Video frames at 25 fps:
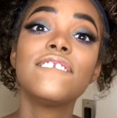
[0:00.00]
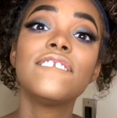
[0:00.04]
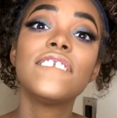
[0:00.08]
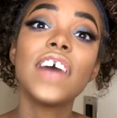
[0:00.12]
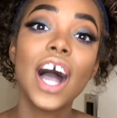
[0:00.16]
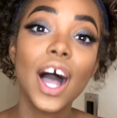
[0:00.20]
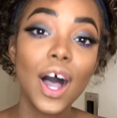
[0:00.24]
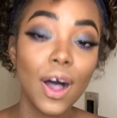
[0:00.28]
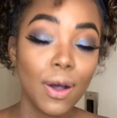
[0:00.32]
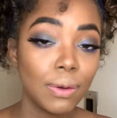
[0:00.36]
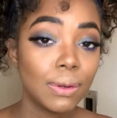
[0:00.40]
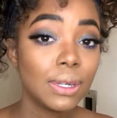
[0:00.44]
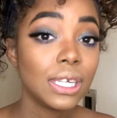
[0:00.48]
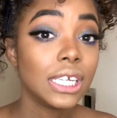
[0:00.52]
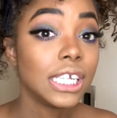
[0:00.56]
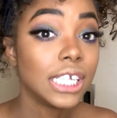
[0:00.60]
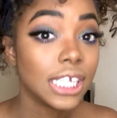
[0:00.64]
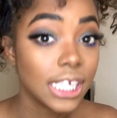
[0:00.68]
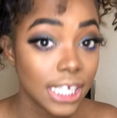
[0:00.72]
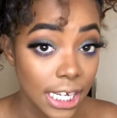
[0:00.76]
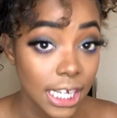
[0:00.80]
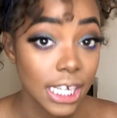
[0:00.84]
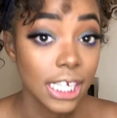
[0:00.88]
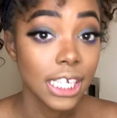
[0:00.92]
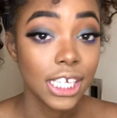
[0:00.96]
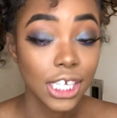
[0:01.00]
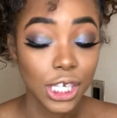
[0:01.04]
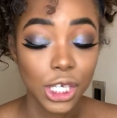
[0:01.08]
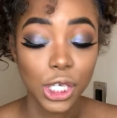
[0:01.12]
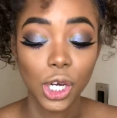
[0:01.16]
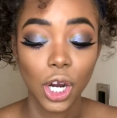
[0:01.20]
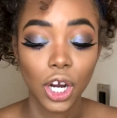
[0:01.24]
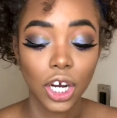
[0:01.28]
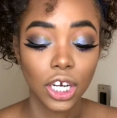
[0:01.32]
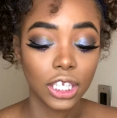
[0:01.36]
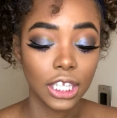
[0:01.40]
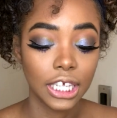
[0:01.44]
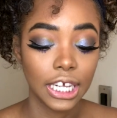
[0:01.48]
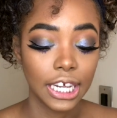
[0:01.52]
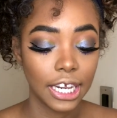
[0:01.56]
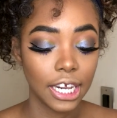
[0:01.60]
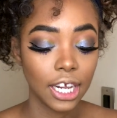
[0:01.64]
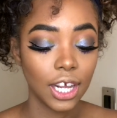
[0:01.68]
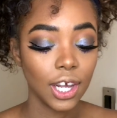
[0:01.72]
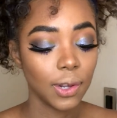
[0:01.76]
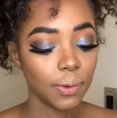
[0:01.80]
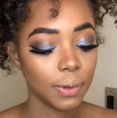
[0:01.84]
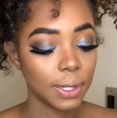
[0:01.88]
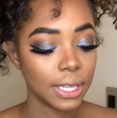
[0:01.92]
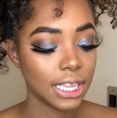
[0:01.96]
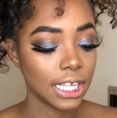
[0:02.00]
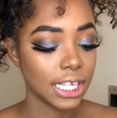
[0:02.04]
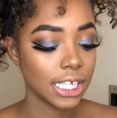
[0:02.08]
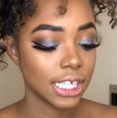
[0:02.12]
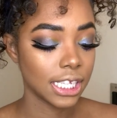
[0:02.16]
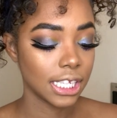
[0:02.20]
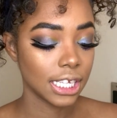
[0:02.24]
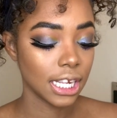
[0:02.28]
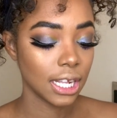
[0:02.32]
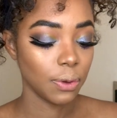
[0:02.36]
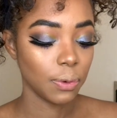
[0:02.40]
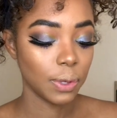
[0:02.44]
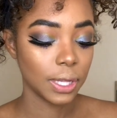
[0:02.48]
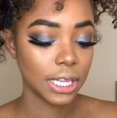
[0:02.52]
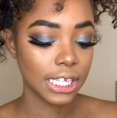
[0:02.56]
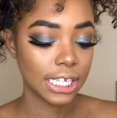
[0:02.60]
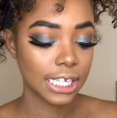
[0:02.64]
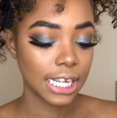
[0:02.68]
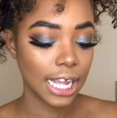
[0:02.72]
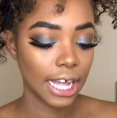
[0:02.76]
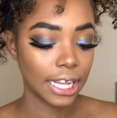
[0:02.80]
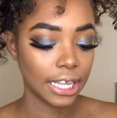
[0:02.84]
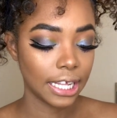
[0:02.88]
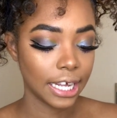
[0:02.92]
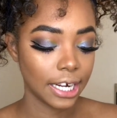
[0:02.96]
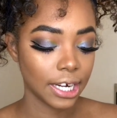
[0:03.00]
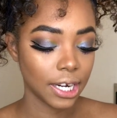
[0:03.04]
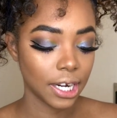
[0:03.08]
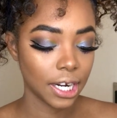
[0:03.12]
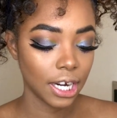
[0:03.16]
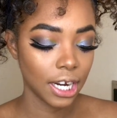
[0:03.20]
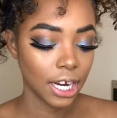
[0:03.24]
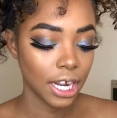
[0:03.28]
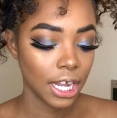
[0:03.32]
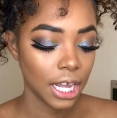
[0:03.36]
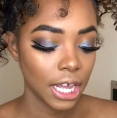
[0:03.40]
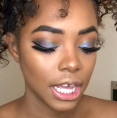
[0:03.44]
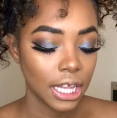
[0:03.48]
darling, with this highlighter.